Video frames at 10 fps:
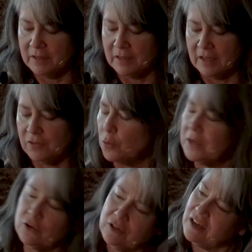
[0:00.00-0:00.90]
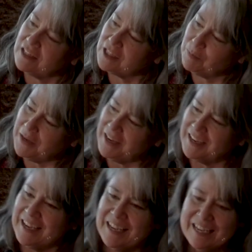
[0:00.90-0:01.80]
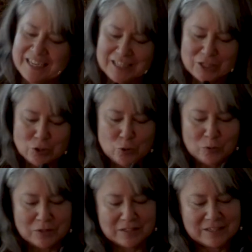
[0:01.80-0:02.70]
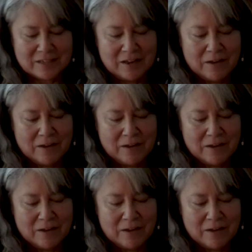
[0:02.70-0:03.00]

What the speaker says: And though he could not speak, his students